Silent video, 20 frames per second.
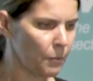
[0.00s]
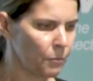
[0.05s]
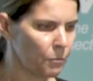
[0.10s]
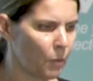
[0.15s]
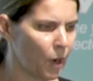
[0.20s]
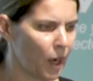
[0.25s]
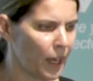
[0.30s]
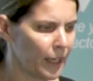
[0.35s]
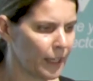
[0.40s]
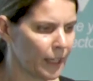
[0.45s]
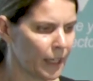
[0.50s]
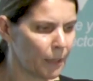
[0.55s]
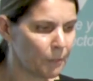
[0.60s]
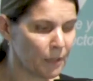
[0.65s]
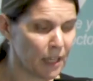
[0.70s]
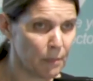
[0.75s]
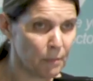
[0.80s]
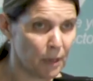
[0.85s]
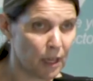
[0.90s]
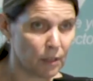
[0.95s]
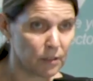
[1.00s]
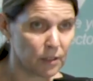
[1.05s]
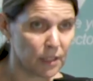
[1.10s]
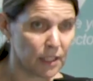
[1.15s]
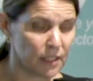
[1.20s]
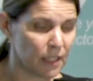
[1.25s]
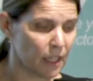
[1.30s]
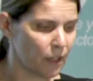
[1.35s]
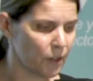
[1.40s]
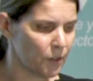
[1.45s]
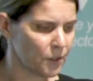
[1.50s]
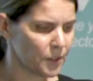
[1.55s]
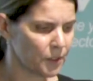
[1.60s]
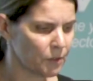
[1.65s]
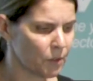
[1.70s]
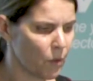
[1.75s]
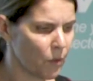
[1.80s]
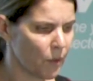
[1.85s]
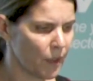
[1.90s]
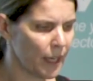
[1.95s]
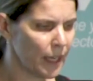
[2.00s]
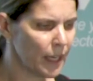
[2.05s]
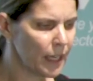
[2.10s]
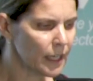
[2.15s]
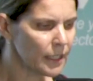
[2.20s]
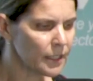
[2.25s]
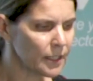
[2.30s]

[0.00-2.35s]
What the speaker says: my email details are on there,